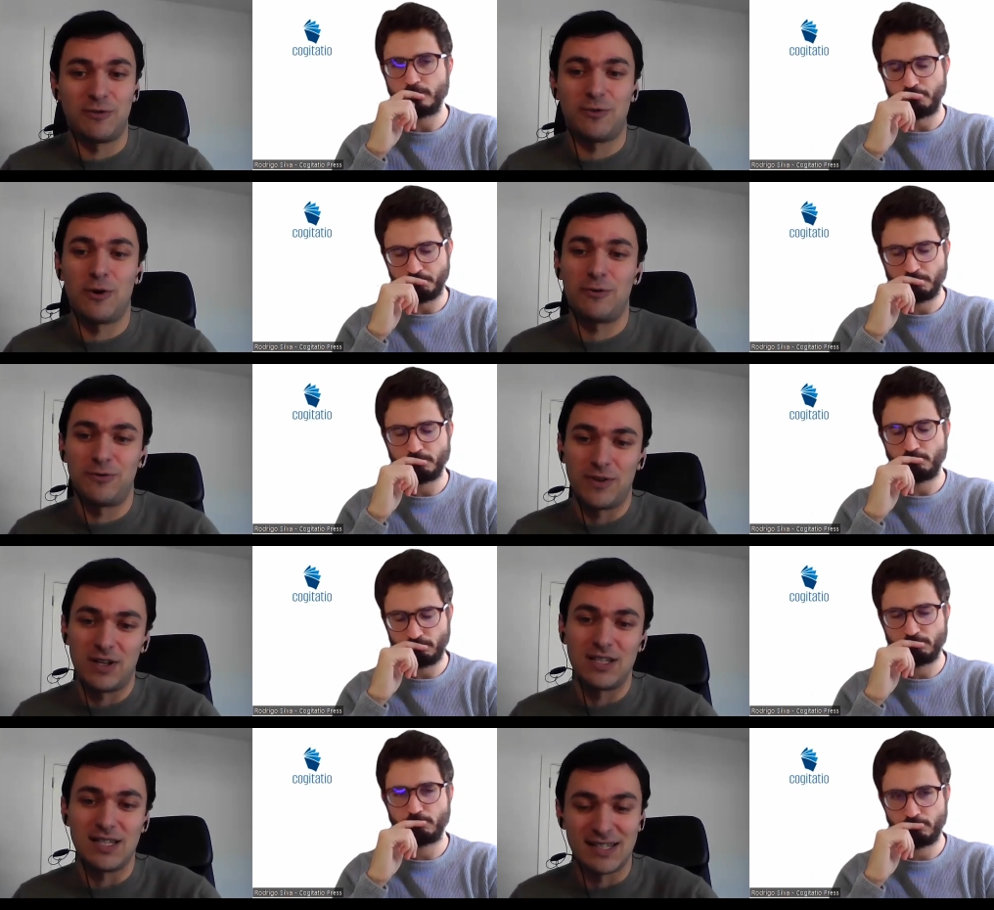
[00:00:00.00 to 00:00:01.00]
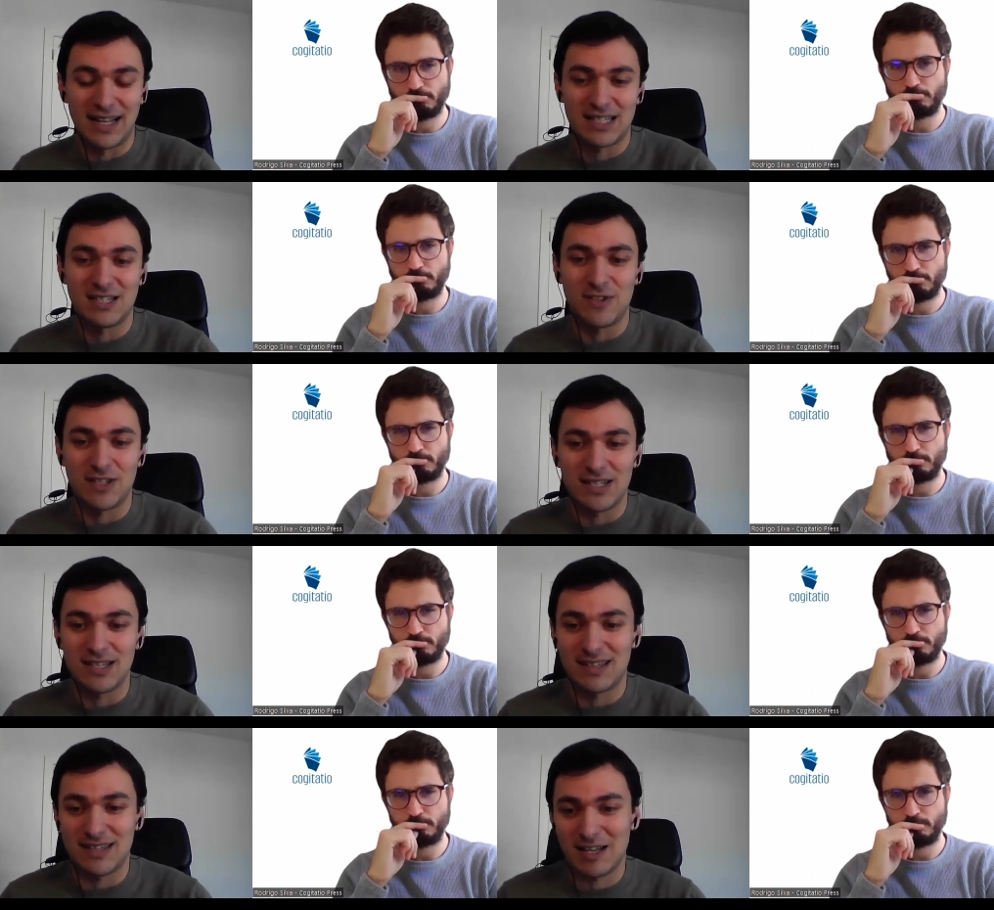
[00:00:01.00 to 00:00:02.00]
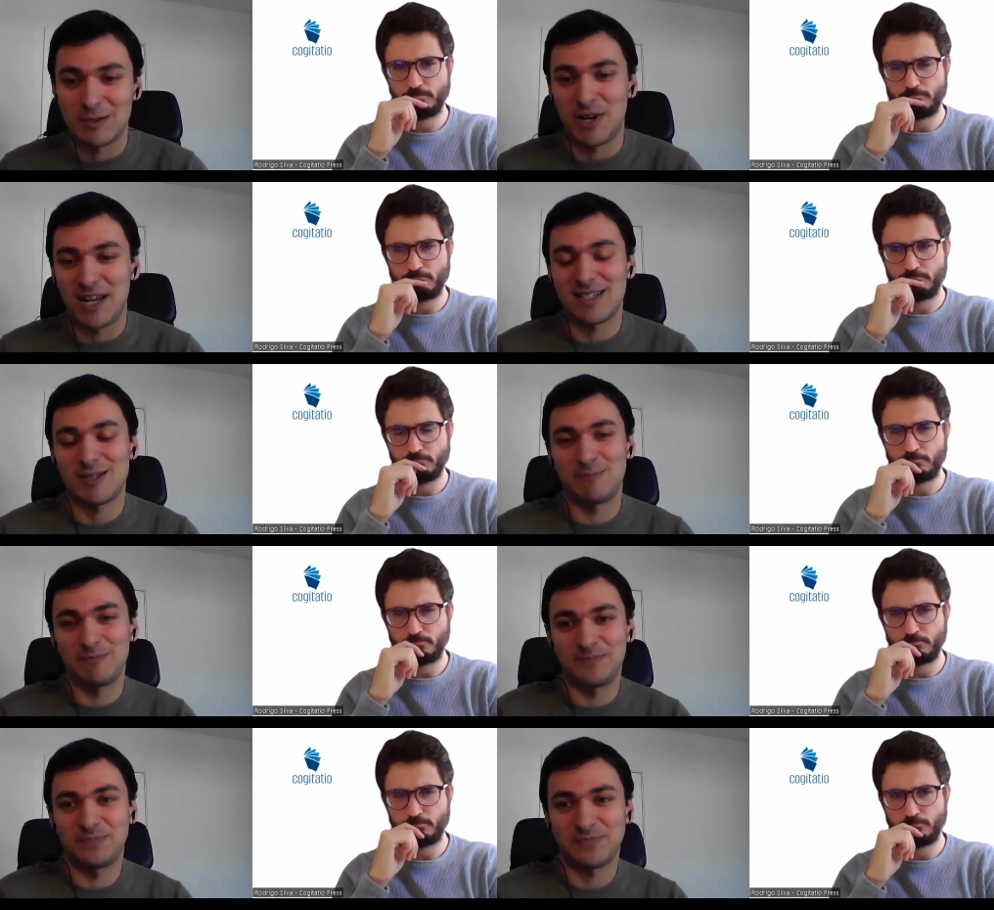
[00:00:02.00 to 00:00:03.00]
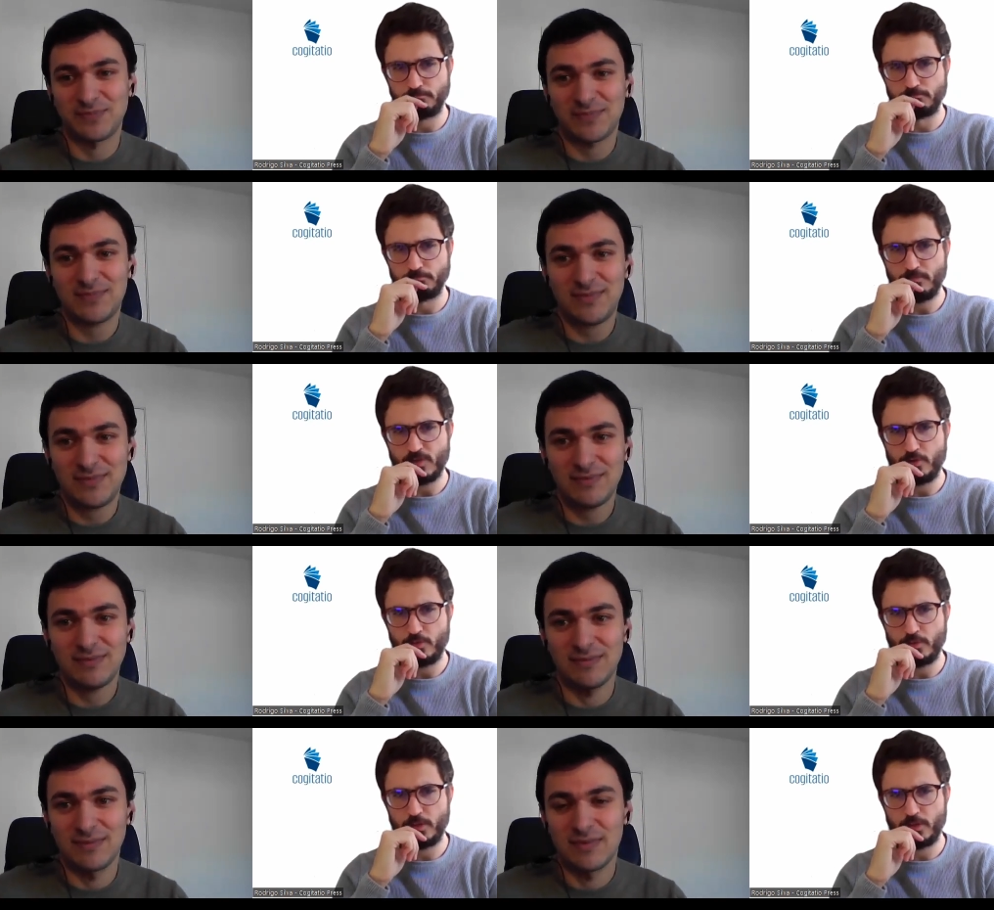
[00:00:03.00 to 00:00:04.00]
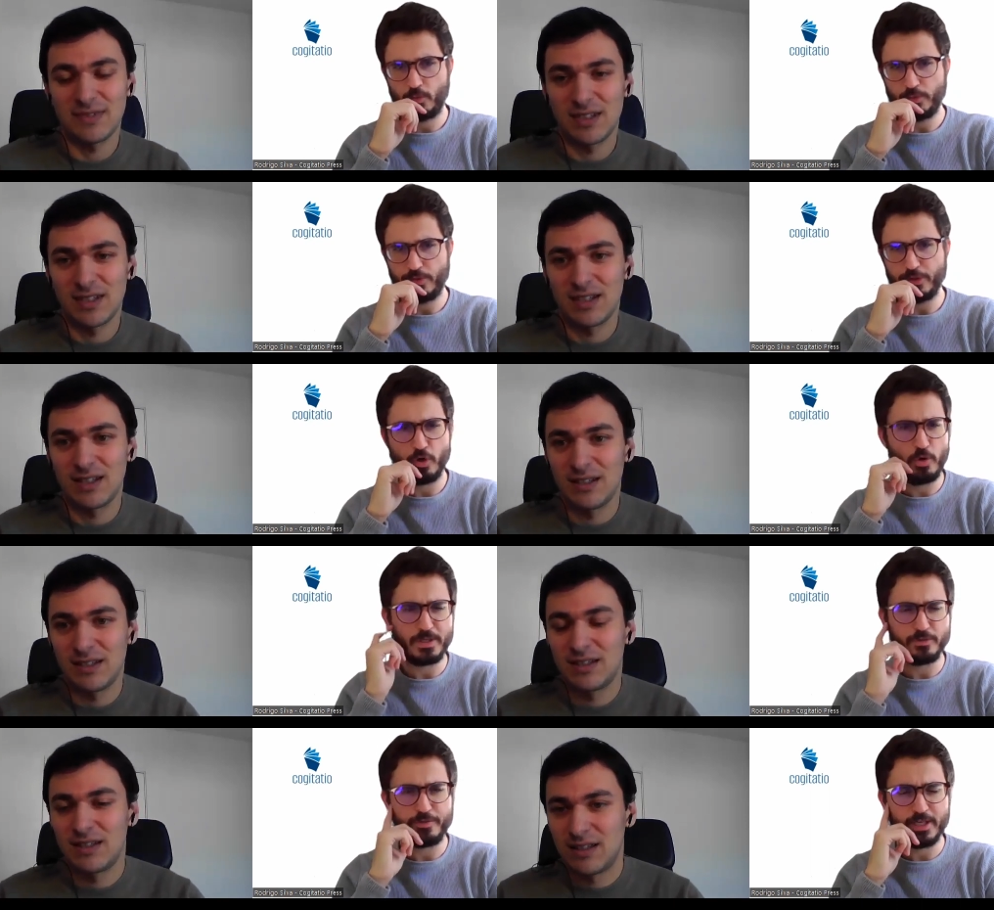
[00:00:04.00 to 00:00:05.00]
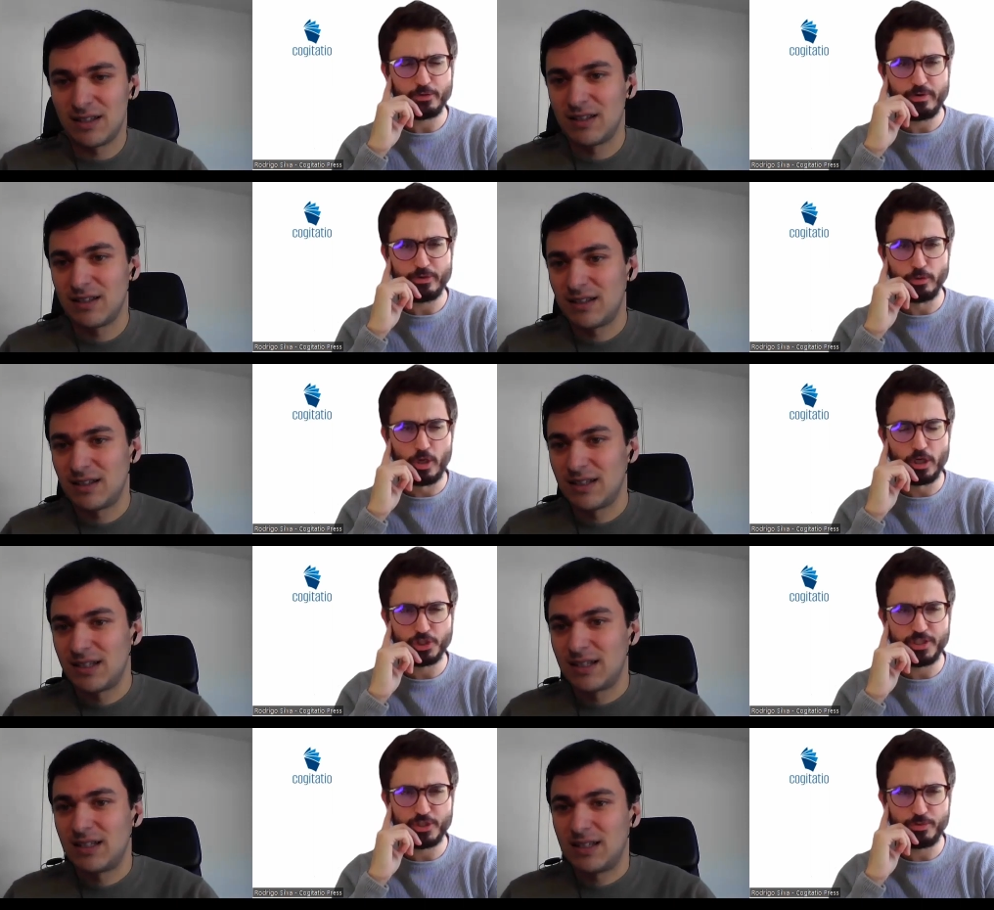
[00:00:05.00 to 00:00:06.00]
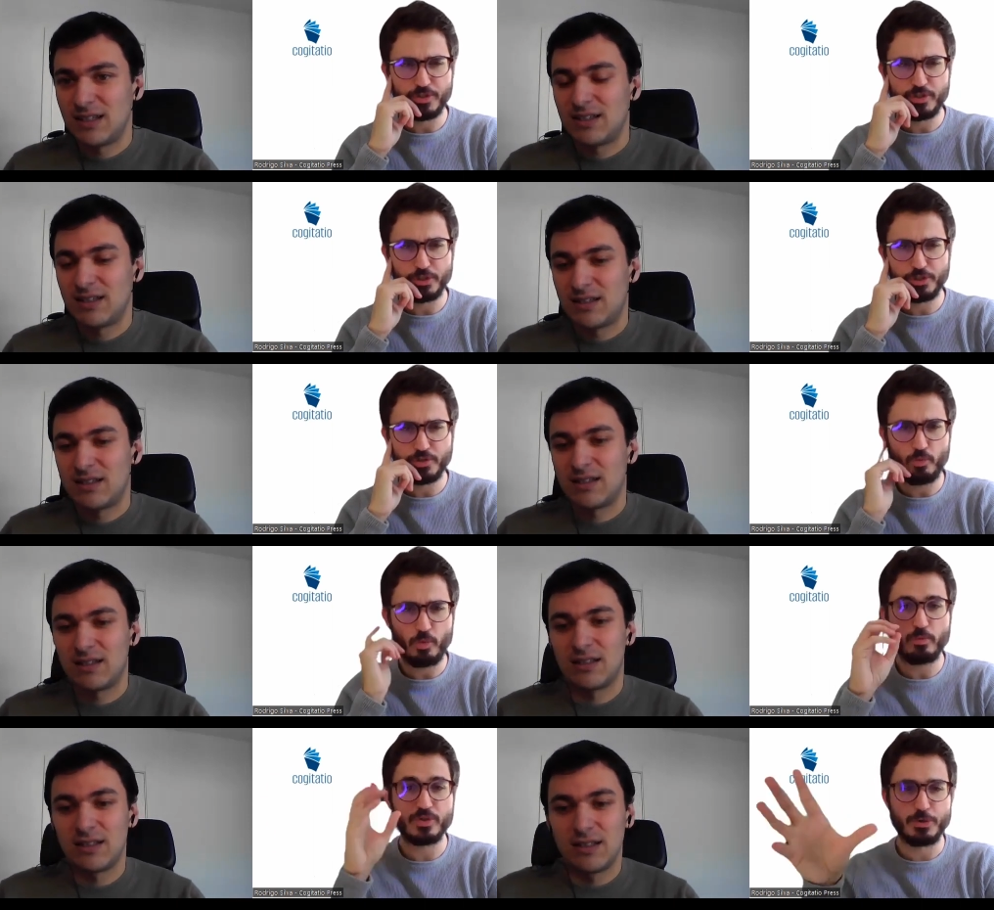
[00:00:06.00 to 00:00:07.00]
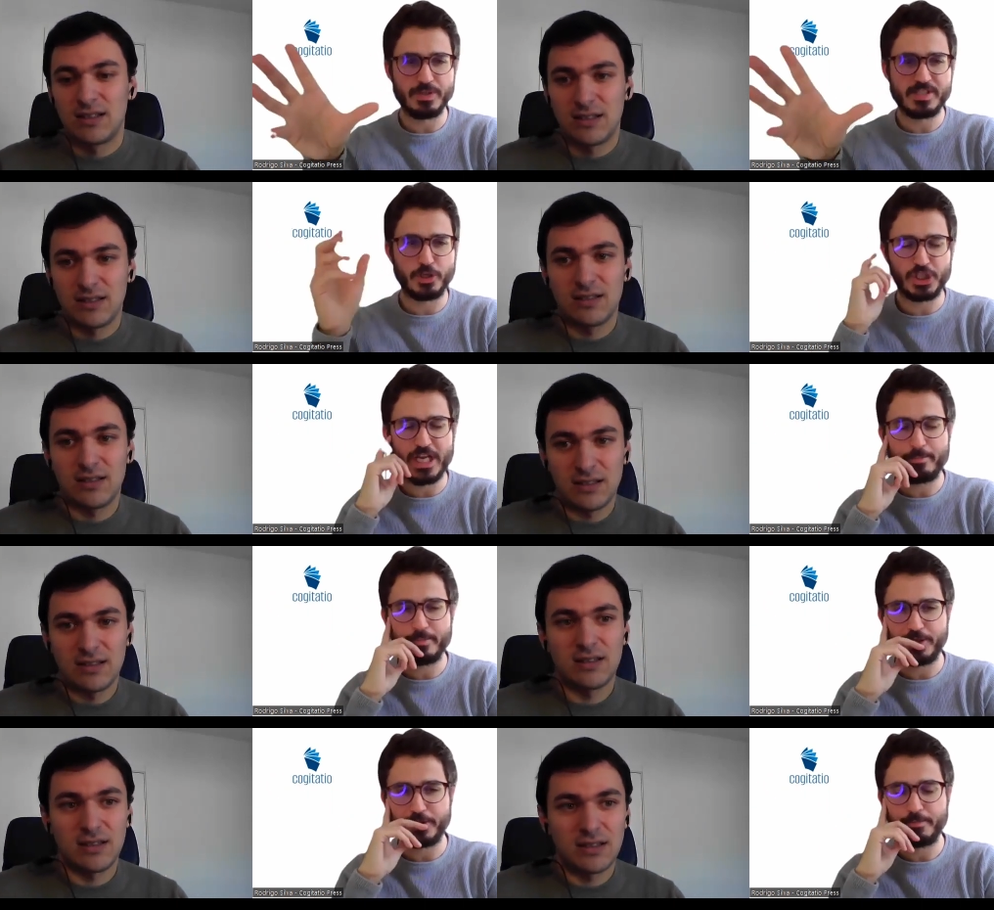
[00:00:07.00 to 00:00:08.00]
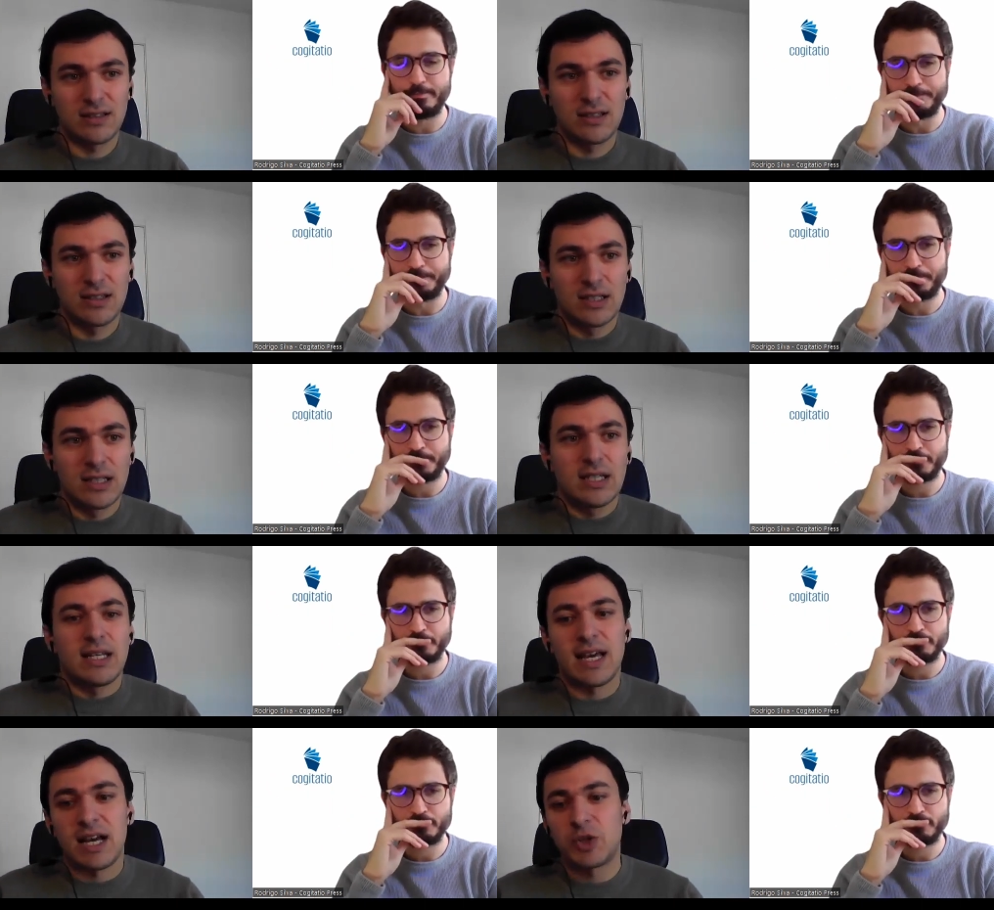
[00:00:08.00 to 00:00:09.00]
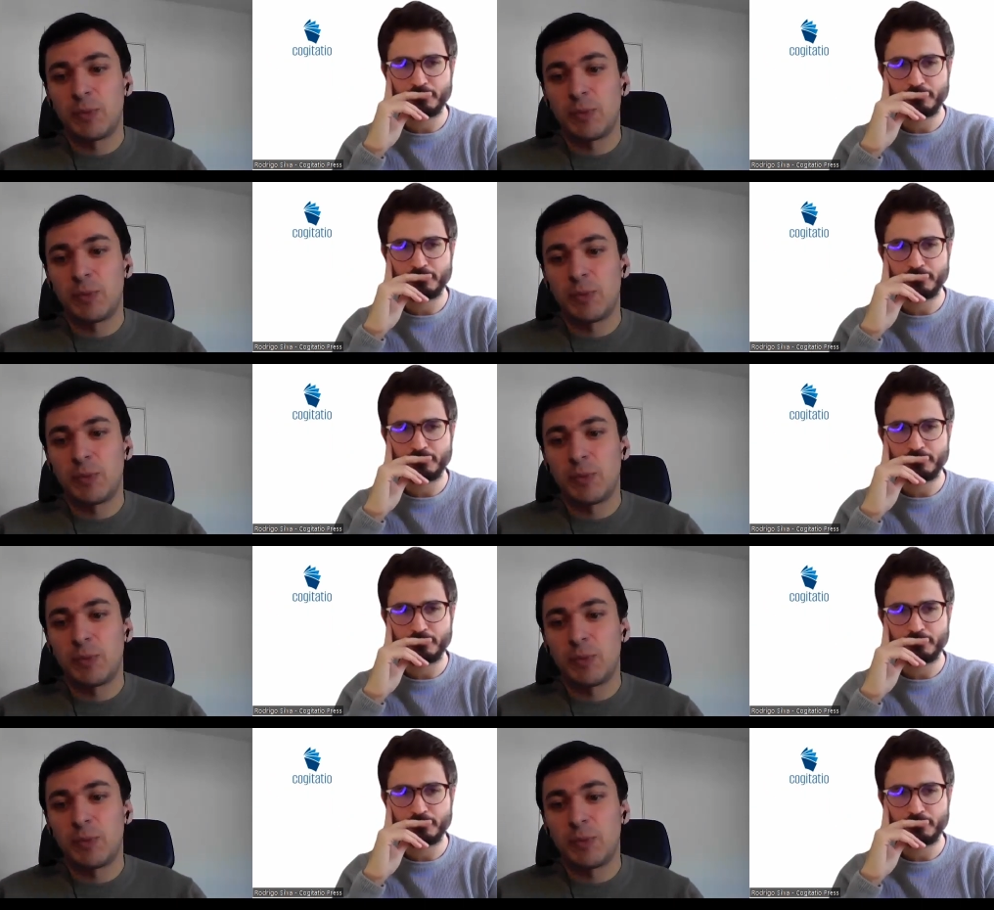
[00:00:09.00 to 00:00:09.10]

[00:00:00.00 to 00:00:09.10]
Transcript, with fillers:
Speaker 1: of, of uh, this negativity that takes place.
Speaker 2: Mm-hmm. Uh, what were you hoping to find when you launched this research? So, what was the research gap here?
Speaker 1: Yeah,